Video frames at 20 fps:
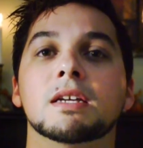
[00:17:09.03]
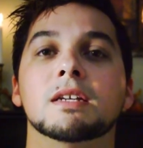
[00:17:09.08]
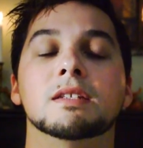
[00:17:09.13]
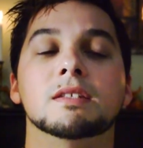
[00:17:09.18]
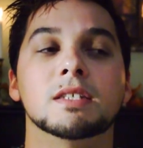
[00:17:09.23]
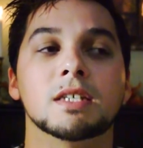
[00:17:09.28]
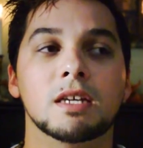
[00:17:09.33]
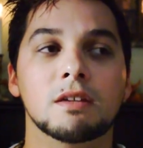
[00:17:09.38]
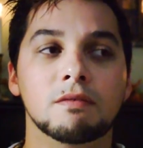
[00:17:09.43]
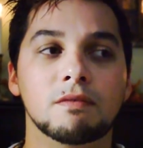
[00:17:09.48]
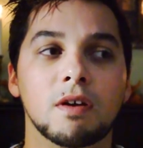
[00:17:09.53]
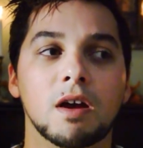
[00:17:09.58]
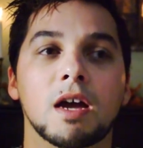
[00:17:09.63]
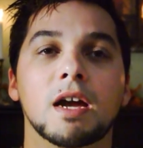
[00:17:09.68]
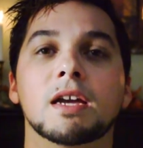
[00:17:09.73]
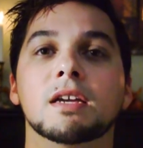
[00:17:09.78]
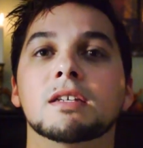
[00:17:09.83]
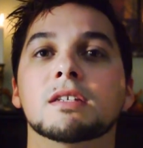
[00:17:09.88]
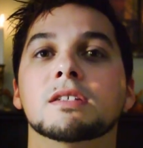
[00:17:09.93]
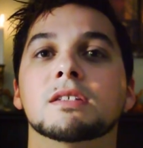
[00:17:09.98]
it's
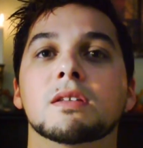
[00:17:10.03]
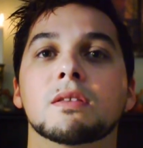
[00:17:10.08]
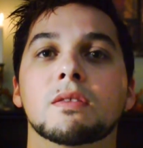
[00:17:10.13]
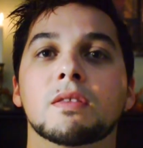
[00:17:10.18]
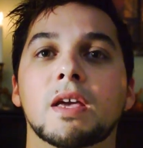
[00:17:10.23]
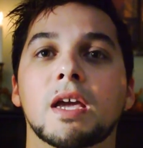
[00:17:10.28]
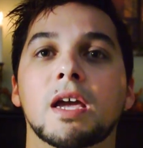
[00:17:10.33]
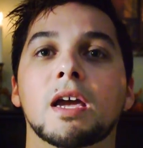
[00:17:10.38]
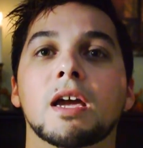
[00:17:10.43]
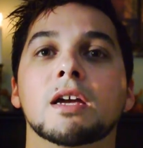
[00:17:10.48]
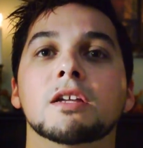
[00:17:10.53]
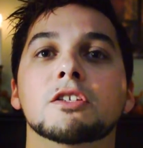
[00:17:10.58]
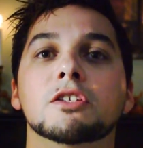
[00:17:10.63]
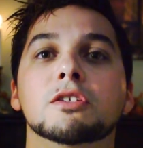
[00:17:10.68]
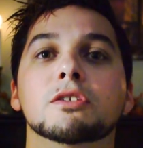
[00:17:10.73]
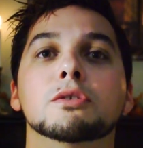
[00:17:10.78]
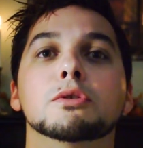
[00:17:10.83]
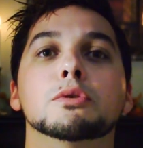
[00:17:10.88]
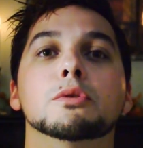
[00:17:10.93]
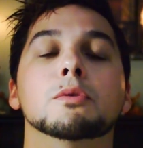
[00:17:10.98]
advised that
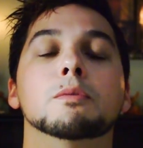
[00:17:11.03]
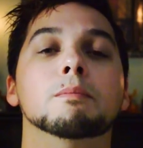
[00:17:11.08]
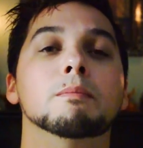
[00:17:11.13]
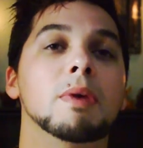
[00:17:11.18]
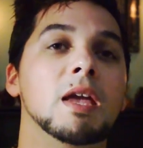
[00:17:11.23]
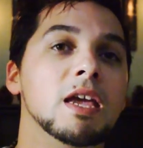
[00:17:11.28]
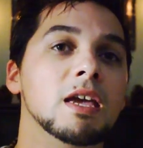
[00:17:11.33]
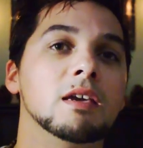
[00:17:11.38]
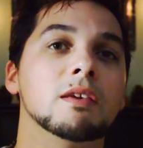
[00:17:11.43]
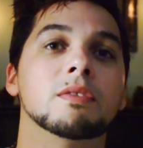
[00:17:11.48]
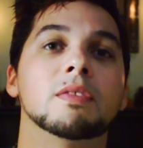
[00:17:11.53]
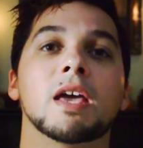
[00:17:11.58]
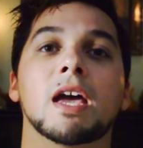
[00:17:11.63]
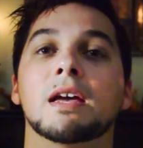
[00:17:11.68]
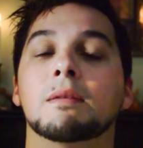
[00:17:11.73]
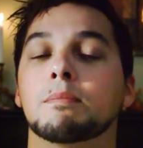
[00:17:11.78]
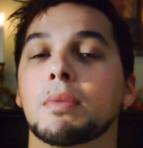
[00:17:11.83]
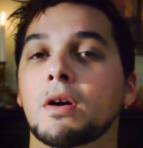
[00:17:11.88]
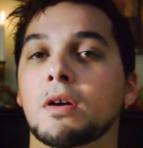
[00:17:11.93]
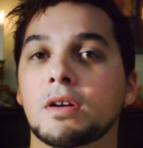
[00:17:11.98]
you make
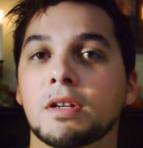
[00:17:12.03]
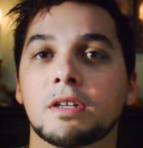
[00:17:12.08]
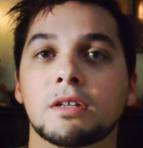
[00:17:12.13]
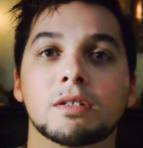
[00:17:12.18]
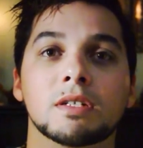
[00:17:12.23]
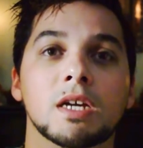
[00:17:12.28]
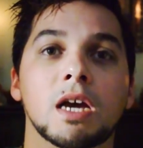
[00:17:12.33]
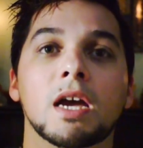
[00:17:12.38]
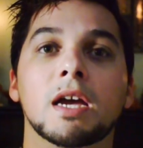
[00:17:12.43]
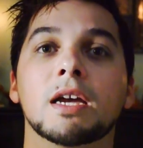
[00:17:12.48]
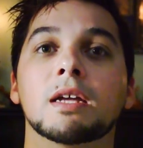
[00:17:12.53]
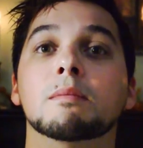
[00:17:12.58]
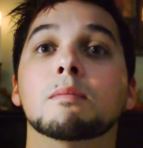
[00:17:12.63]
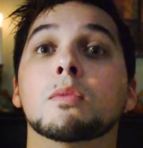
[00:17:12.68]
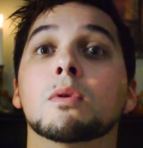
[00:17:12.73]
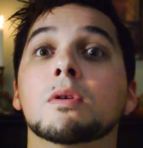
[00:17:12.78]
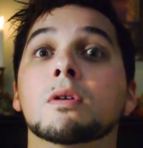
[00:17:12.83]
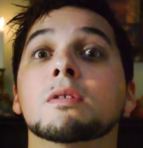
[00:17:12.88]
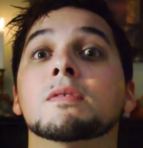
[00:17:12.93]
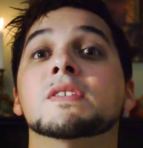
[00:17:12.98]
that part of your diet
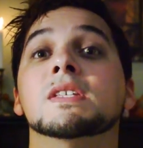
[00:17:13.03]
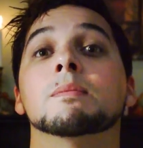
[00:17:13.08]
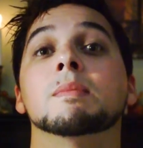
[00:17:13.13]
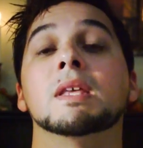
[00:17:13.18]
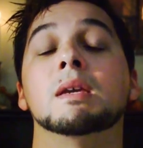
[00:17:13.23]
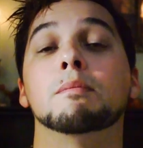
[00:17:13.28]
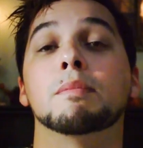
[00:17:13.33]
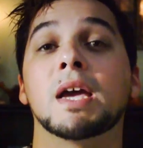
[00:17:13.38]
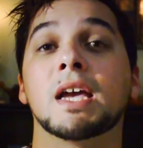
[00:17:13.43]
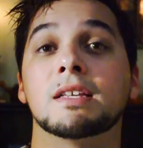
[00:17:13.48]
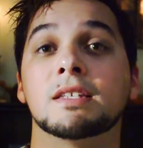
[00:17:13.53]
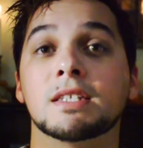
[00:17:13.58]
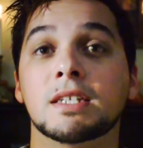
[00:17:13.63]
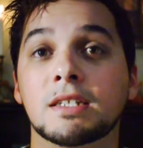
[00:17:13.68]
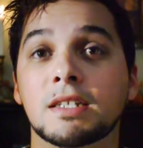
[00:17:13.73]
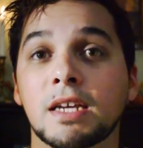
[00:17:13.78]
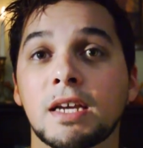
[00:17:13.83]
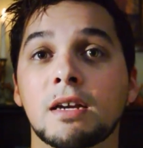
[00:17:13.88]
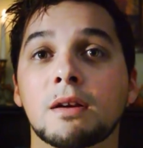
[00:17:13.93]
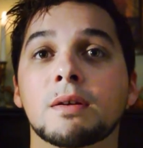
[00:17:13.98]
more of something
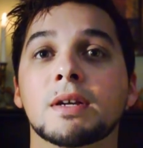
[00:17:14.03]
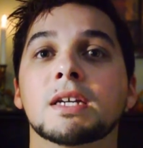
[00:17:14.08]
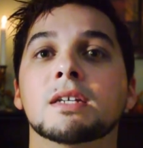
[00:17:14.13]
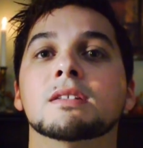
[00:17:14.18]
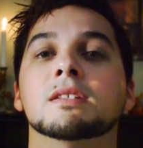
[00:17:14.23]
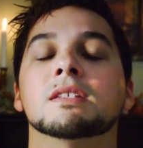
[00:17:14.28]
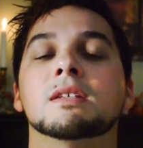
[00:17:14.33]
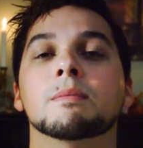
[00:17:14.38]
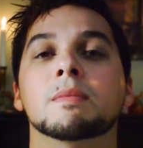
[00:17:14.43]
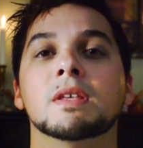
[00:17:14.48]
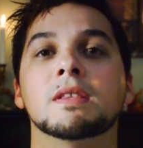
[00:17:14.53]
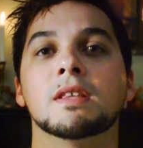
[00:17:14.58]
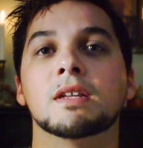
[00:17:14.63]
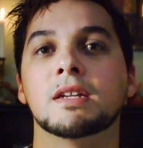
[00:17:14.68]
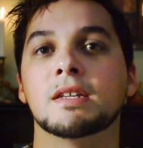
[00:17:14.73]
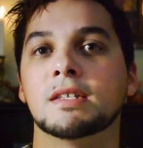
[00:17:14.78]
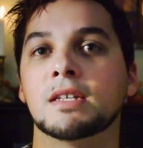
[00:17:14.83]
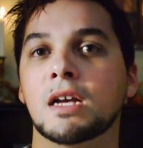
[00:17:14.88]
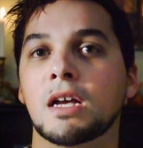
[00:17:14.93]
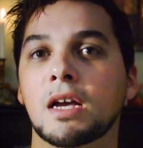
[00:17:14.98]
pescatarian, something that
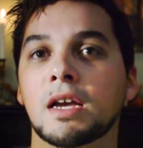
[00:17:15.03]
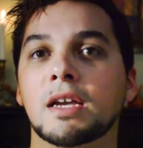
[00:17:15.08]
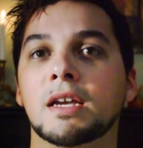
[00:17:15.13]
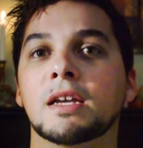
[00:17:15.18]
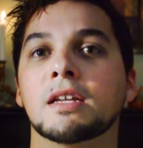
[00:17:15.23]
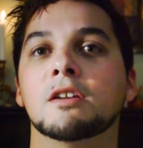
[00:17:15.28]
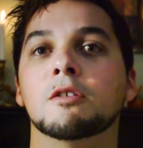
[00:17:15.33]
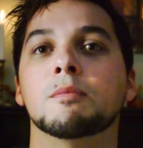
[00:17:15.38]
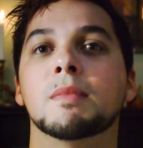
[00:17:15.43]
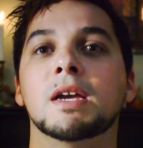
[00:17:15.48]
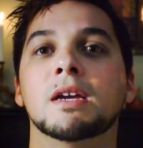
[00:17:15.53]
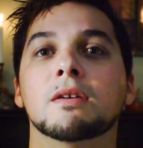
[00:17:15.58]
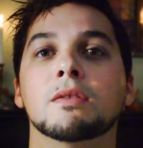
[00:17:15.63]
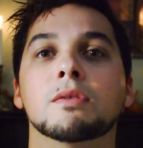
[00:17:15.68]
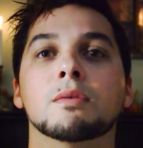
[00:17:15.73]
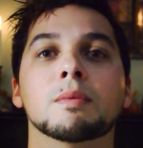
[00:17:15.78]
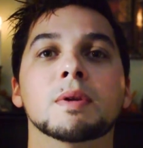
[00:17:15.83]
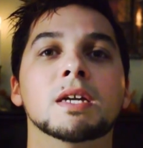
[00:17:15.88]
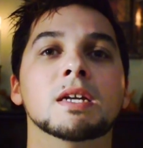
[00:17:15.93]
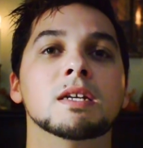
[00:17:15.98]
is high in
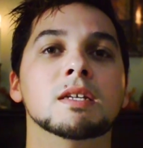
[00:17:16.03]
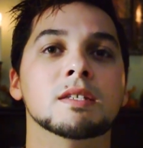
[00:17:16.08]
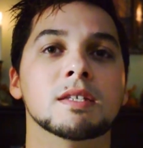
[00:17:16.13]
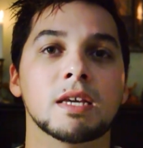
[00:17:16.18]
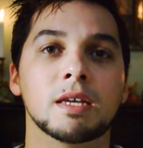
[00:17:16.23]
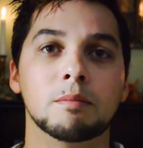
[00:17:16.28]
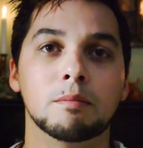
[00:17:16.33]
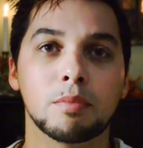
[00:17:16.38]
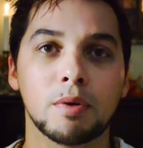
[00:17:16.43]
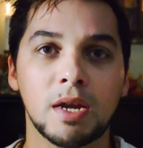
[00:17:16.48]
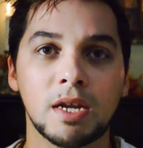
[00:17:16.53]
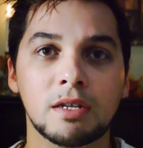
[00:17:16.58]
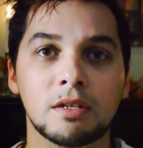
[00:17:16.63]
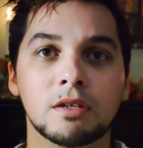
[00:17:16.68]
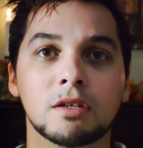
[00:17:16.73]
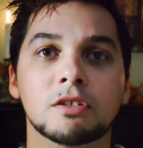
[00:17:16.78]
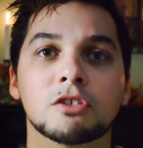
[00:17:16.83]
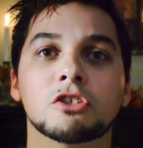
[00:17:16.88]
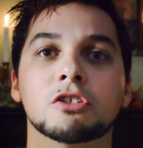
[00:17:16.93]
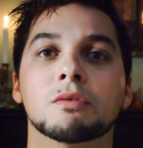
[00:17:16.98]
omega-3s and
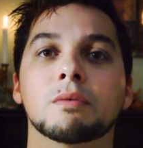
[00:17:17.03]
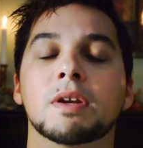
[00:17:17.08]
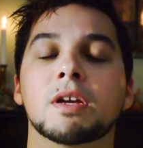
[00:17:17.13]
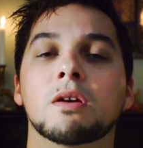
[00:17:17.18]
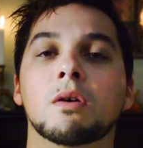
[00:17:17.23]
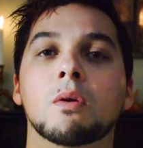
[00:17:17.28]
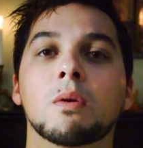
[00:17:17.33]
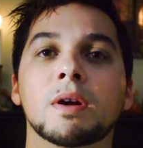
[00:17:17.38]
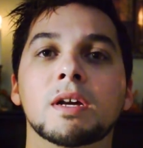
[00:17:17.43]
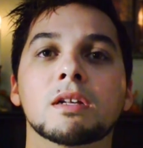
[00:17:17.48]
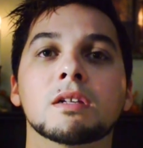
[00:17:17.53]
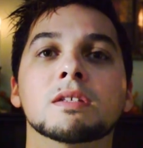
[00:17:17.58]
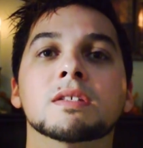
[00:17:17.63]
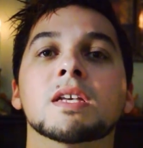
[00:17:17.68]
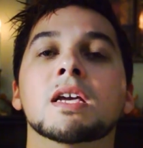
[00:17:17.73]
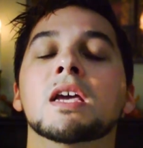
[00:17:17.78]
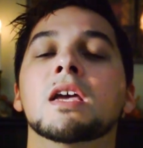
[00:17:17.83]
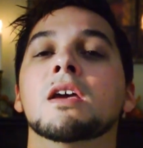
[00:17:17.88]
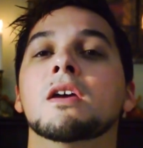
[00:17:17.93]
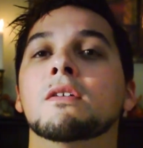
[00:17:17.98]
brain-nurturing oils.
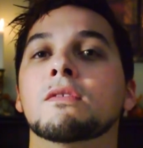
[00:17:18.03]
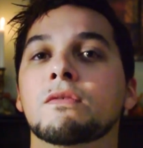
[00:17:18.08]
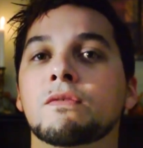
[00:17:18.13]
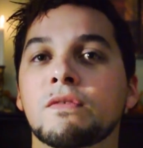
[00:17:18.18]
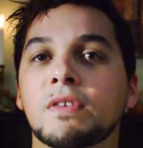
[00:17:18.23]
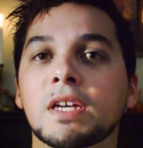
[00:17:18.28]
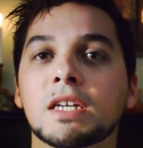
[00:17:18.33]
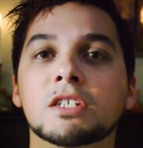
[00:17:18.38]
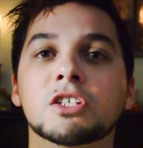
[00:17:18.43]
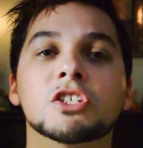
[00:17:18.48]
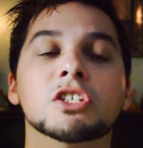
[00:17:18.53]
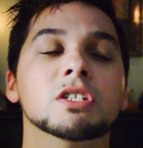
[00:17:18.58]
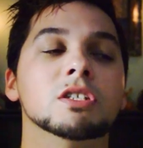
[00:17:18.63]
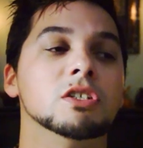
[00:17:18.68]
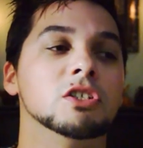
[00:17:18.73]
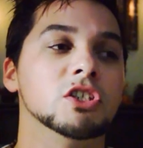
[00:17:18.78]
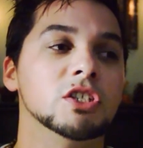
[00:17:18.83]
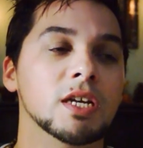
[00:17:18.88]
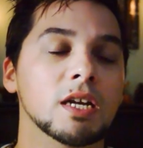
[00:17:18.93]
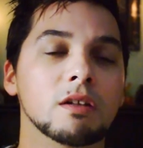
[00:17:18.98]
Fish,
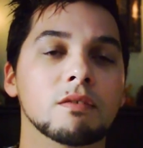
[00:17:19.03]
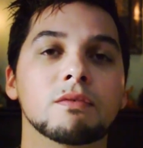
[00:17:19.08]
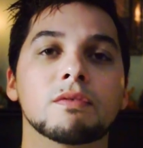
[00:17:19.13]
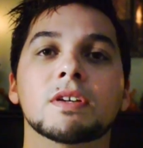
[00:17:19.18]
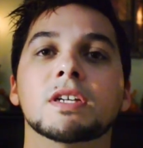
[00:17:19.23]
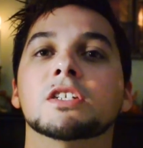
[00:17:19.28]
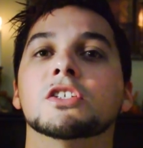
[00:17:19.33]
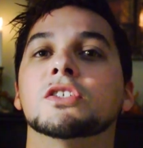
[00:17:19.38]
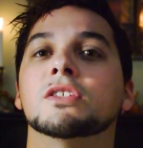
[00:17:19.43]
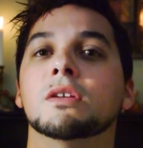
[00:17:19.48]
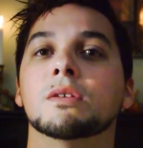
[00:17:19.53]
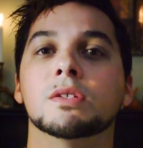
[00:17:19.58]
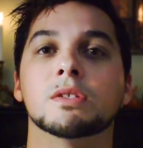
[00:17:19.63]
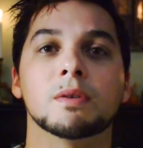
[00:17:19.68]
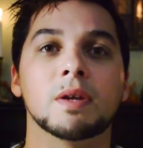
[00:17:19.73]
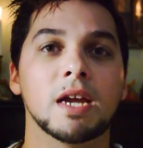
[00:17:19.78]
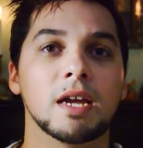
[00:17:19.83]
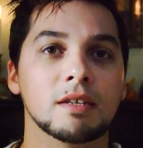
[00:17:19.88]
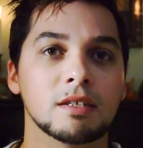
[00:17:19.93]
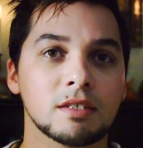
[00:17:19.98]
shellfish, those
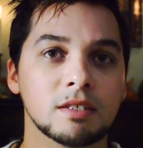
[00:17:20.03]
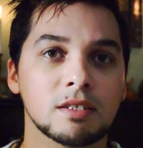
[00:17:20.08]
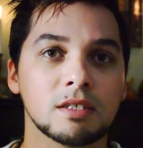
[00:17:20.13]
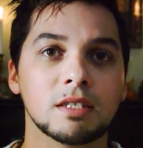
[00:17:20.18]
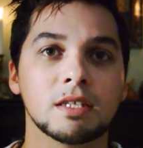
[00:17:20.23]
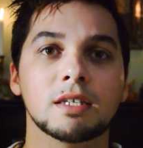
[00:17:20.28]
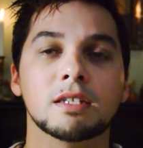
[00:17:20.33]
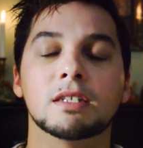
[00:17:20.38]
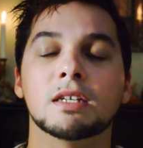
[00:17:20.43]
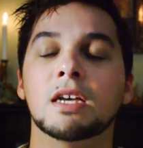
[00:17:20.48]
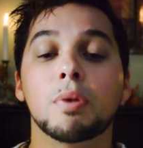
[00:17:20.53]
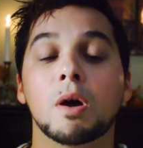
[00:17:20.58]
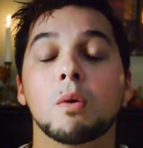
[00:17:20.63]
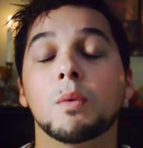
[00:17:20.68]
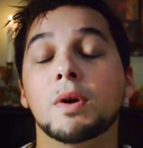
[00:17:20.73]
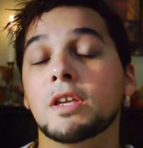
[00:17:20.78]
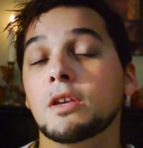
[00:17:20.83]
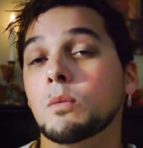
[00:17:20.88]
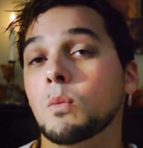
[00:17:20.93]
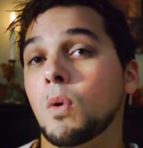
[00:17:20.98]
are excellent. But
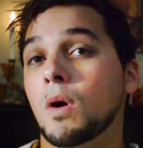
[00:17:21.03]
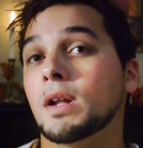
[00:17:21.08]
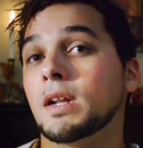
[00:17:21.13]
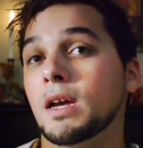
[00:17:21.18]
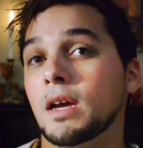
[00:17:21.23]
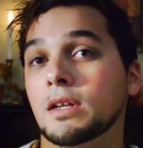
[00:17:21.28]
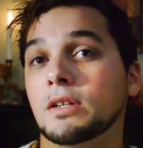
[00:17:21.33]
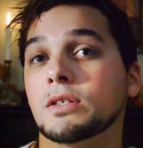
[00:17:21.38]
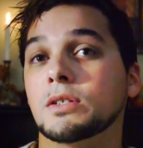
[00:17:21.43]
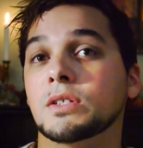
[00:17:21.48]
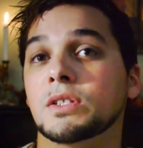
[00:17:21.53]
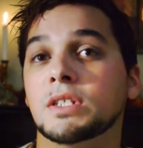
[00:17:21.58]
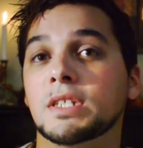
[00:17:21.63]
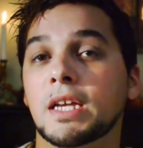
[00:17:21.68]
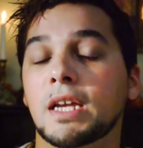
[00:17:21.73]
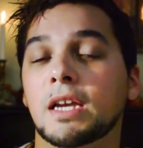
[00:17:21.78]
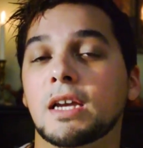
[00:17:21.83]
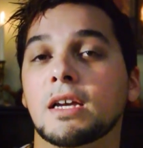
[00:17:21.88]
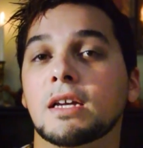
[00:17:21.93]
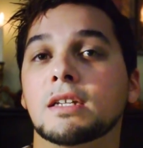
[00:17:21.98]
what you want to
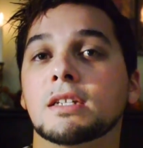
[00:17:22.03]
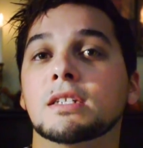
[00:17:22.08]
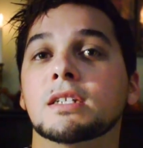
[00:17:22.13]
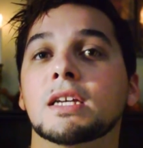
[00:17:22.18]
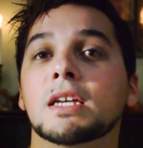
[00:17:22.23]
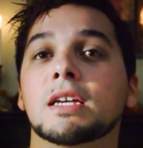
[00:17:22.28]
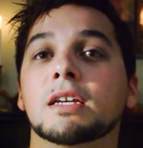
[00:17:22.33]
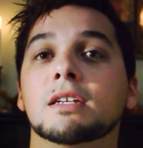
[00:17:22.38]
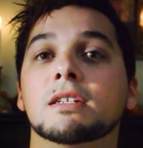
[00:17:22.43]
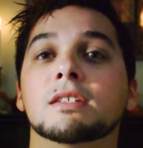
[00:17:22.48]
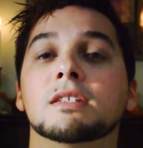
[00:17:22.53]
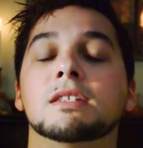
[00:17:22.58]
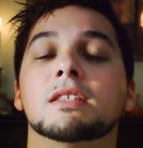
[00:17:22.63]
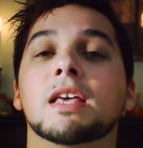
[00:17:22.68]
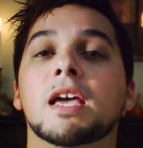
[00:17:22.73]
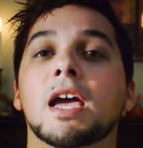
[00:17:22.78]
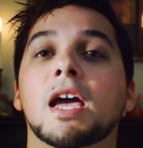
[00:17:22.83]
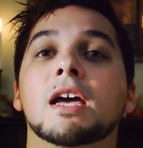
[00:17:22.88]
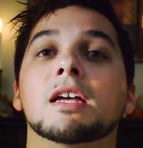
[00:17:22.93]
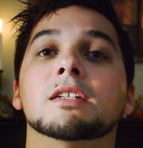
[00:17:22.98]
understand is
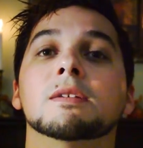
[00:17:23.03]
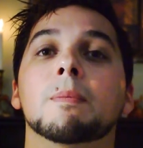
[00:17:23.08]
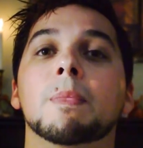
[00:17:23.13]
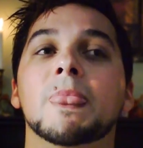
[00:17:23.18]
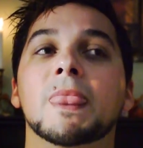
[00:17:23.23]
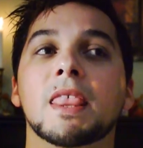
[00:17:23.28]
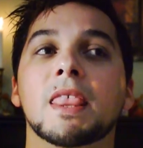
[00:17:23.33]
that